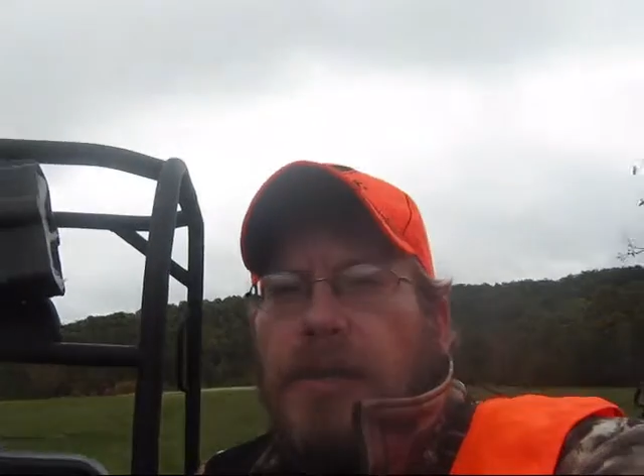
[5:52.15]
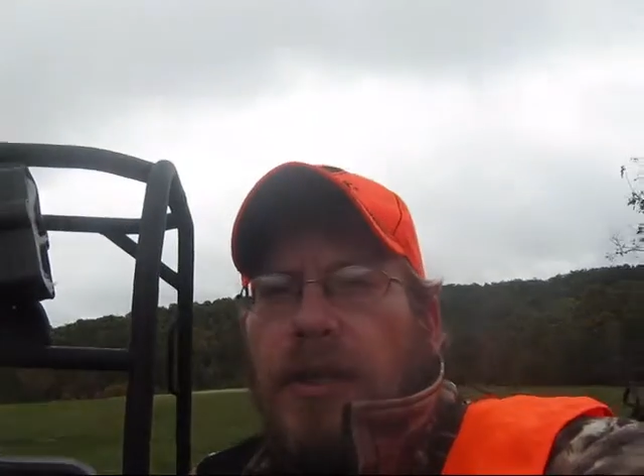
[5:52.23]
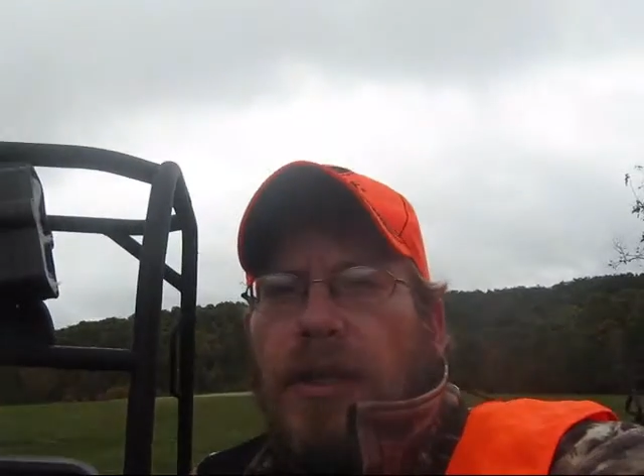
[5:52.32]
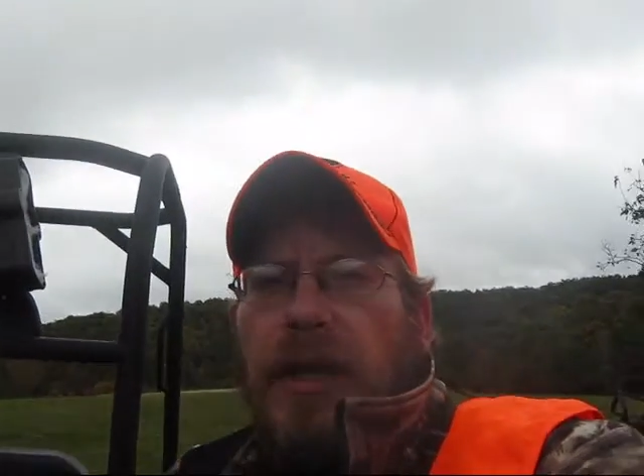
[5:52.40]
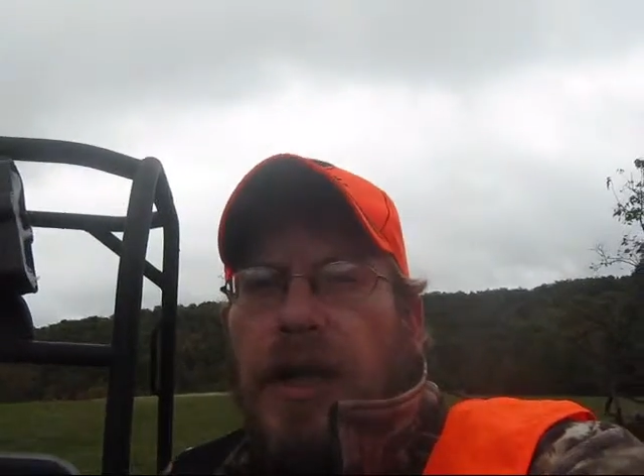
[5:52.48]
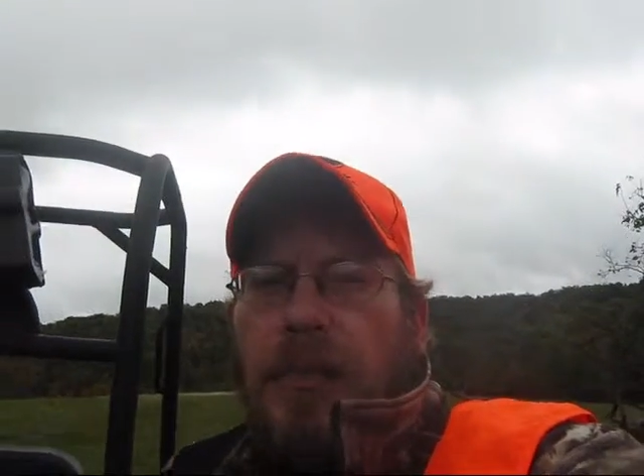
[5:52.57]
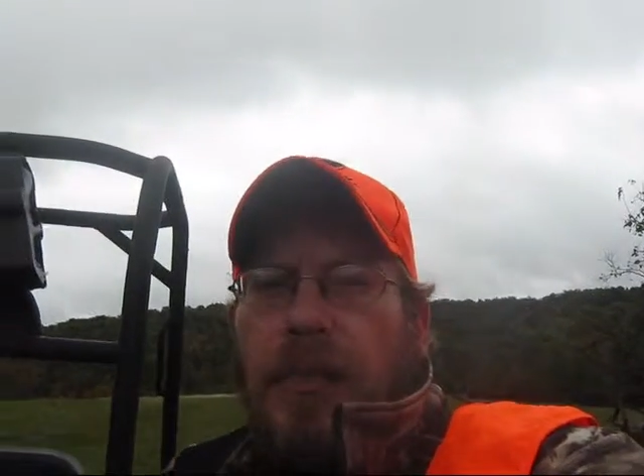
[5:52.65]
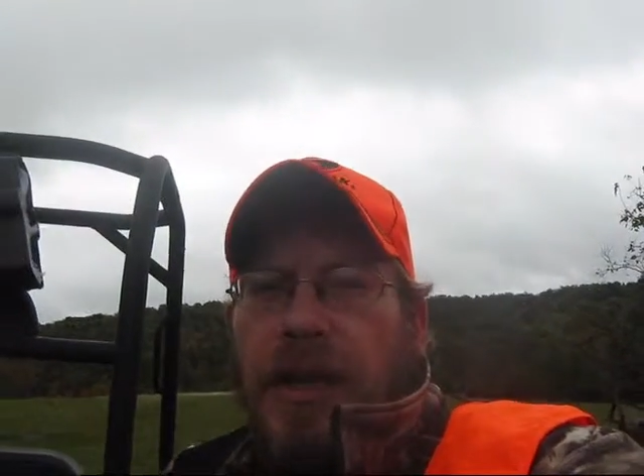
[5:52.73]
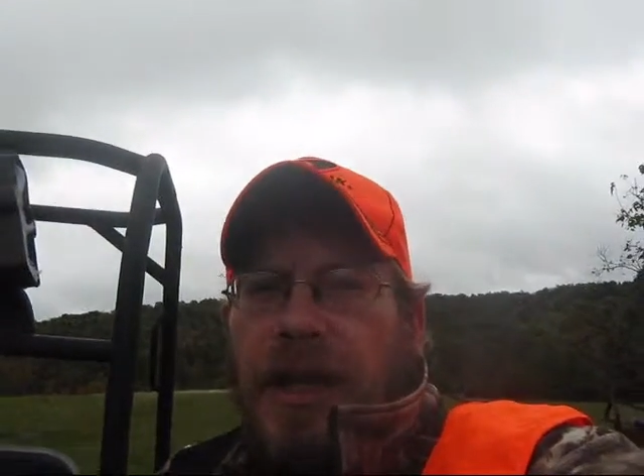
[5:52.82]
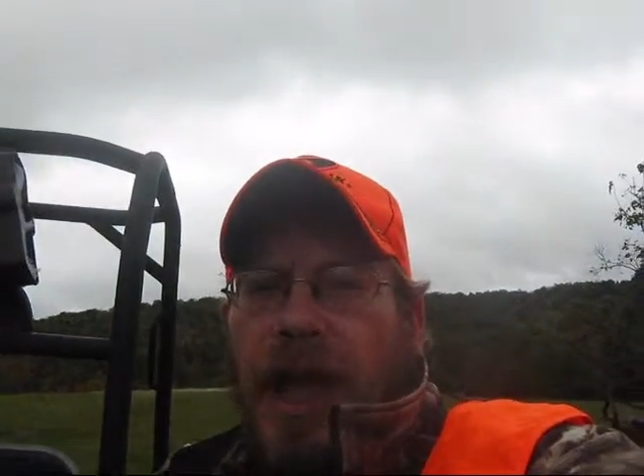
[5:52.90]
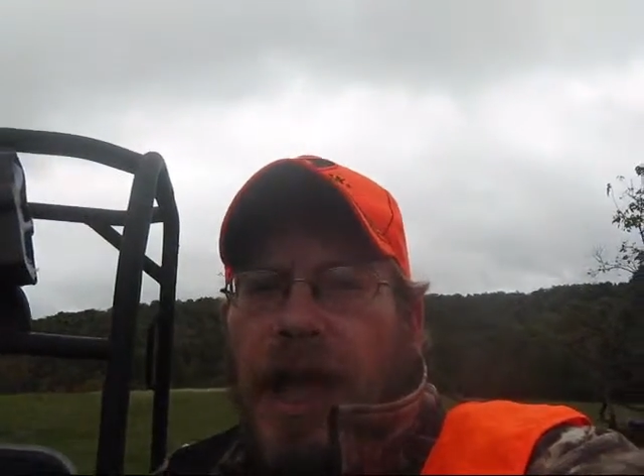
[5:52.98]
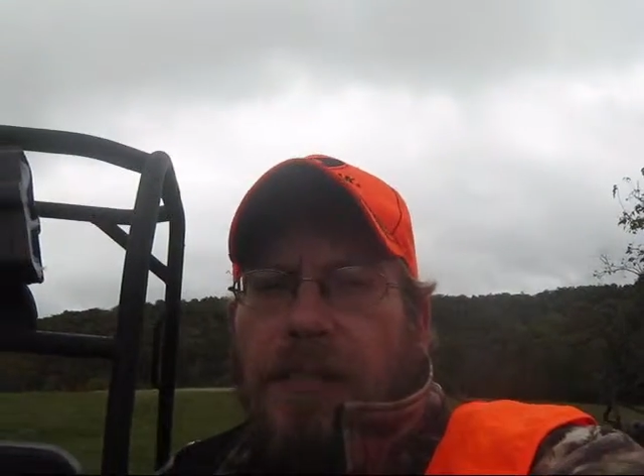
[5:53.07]
took a look at one of
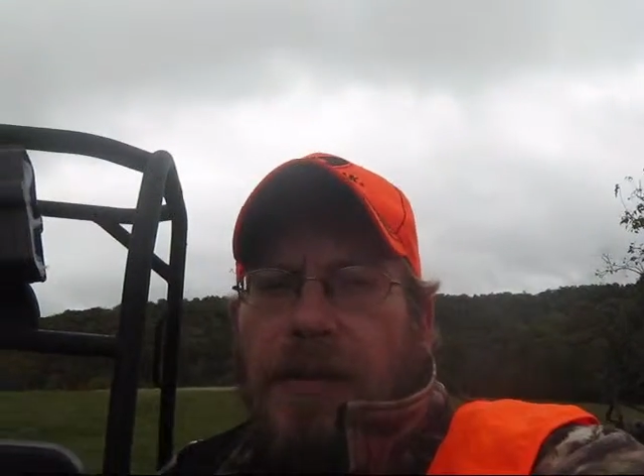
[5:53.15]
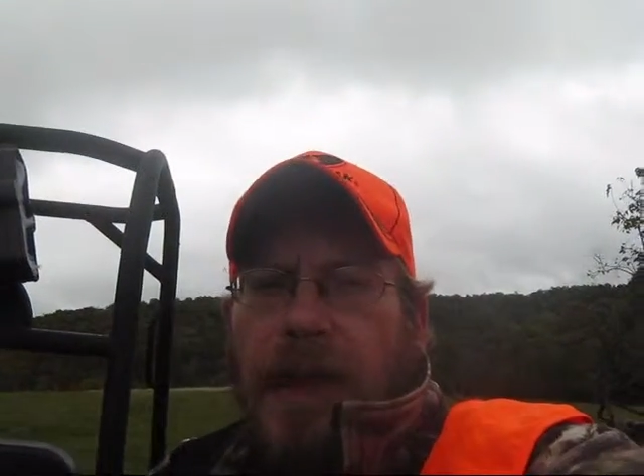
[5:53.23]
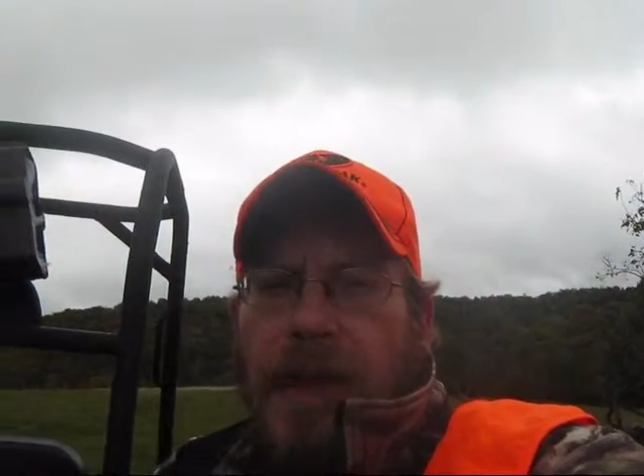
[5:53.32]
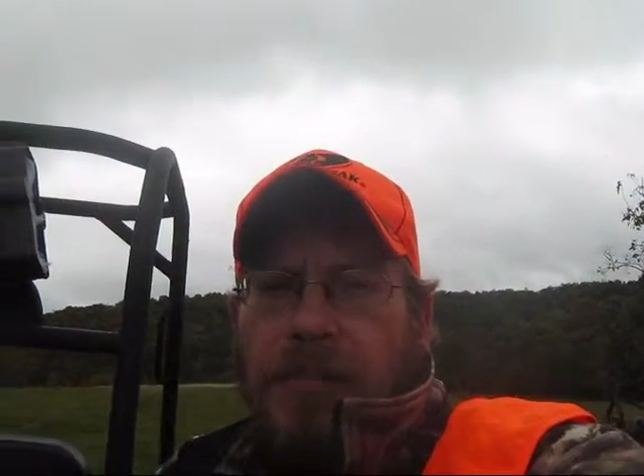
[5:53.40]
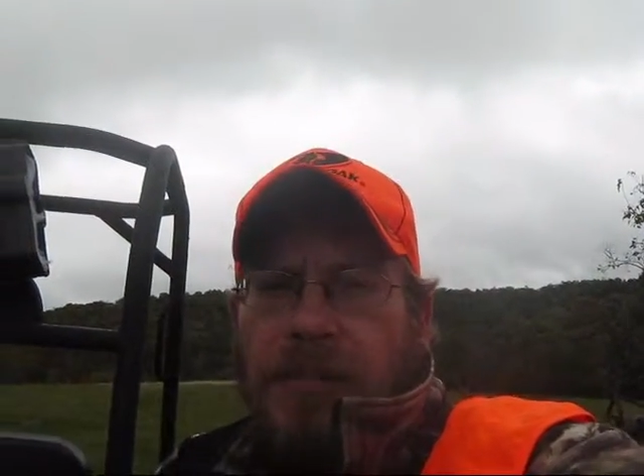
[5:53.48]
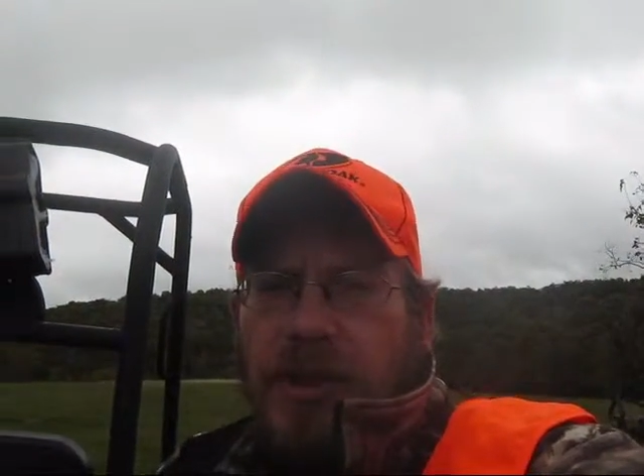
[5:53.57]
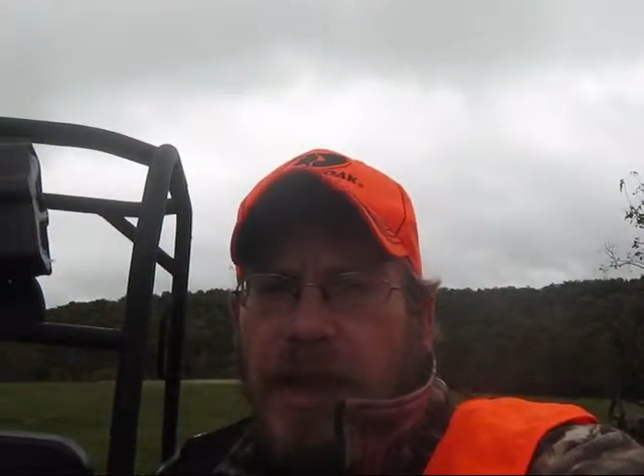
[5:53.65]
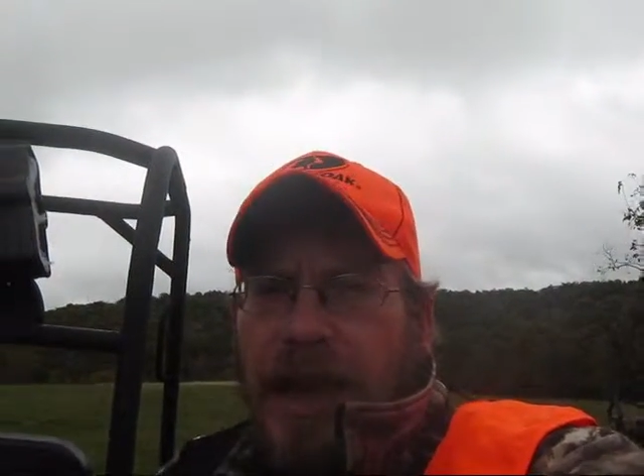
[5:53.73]
the game cams,